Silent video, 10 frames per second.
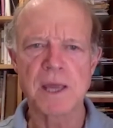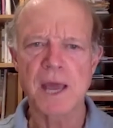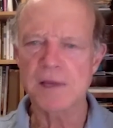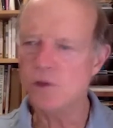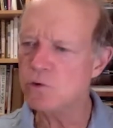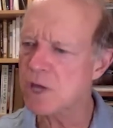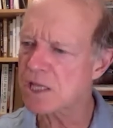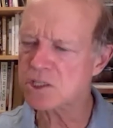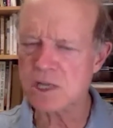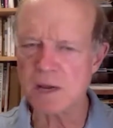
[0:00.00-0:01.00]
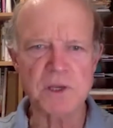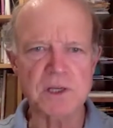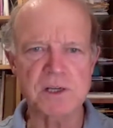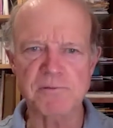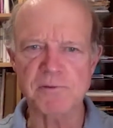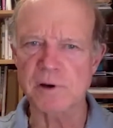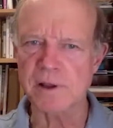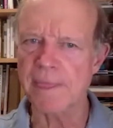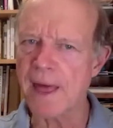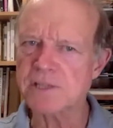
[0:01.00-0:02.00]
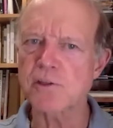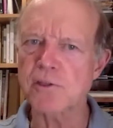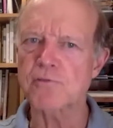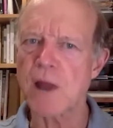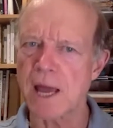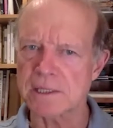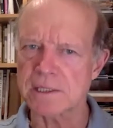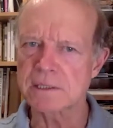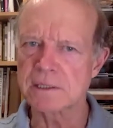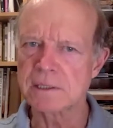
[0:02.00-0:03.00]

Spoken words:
And you get something different, and that's a threat.